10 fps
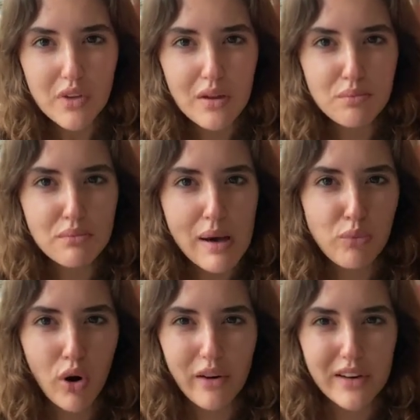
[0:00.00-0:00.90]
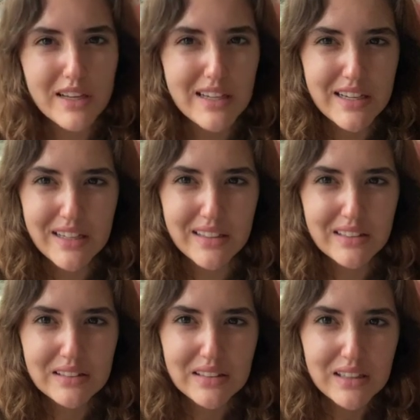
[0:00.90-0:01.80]
memoir-y
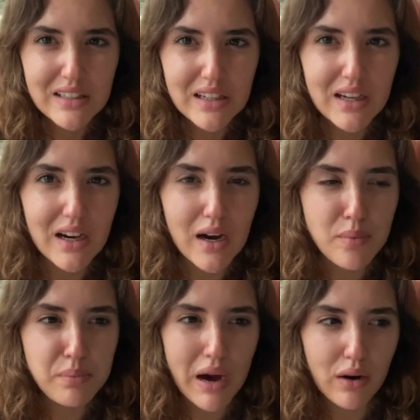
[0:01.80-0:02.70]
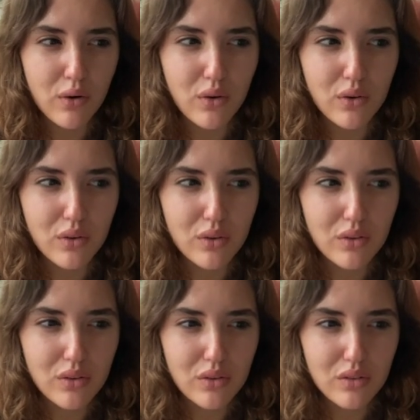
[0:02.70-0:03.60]
about
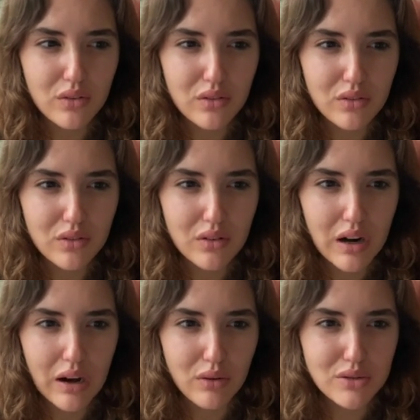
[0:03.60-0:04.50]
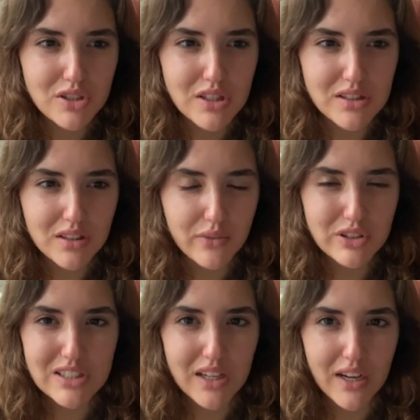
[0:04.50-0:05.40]
how she's in love with
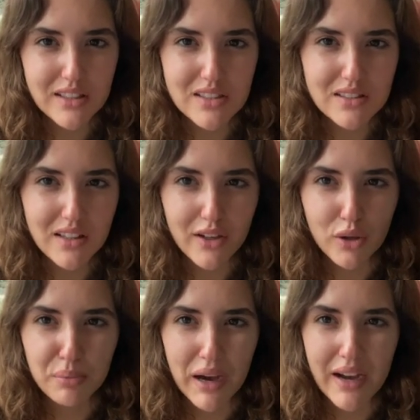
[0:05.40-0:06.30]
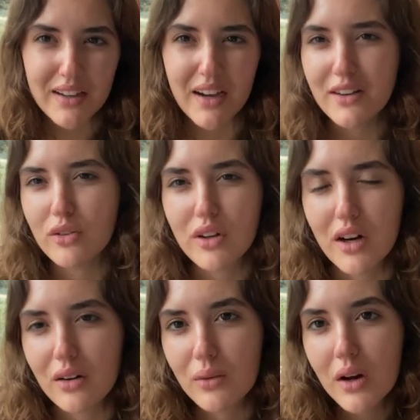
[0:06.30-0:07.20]
this guy that doesn't like her back. I don't
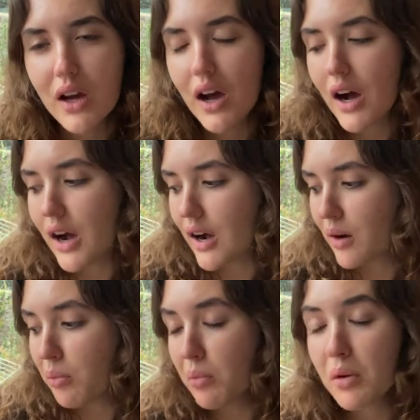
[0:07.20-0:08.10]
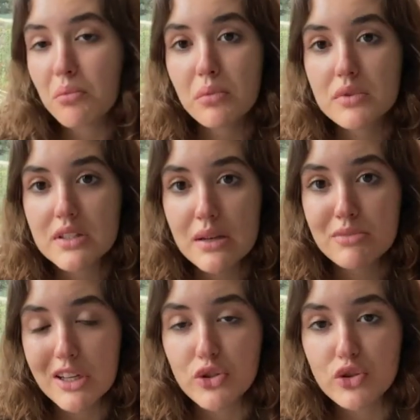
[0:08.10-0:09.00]
know. Seems
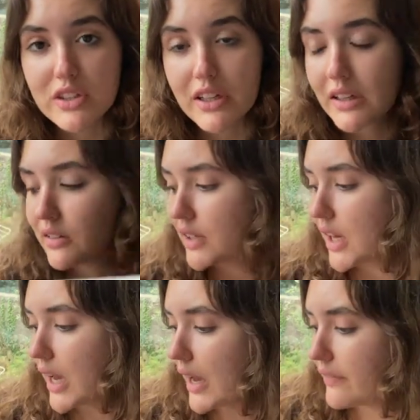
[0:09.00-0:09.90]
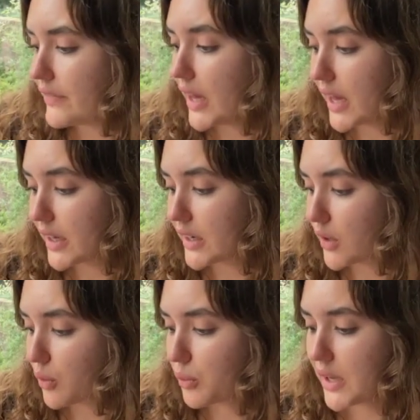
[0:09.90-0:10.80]
interesting. And
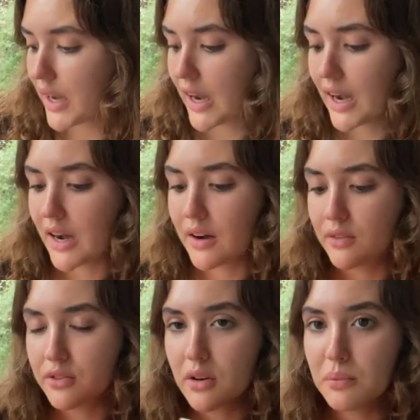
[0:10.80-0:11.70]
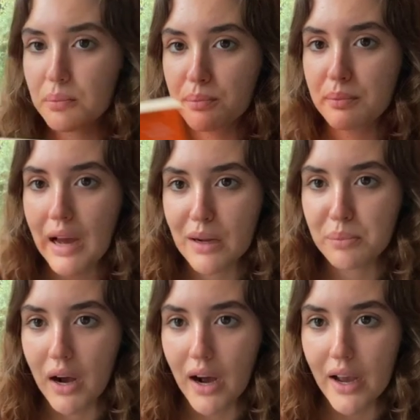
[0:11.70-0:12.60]
then we have
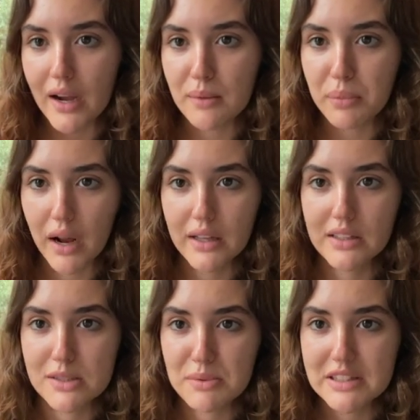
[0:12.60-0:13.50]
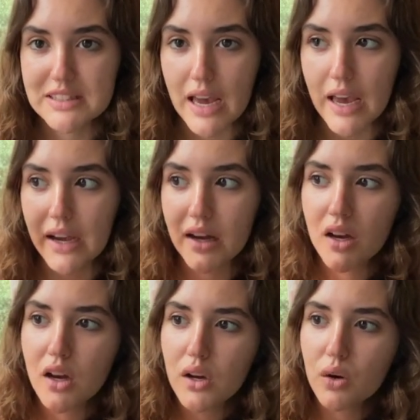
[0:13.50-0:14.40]
Magpie by Elizabeth Day,
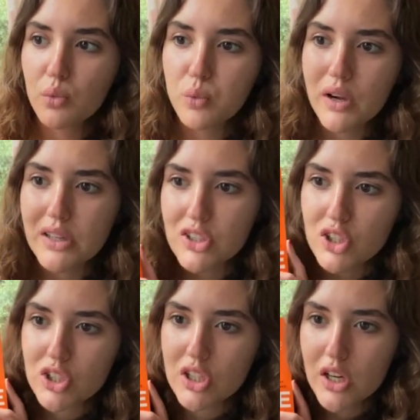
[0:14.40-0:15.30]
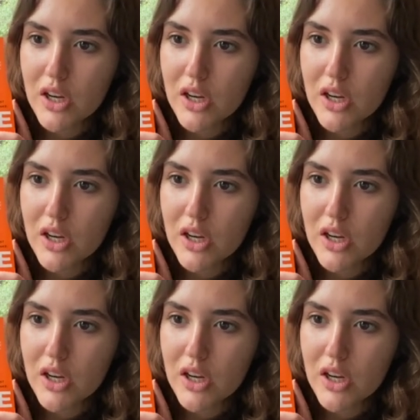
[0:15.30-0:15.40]
which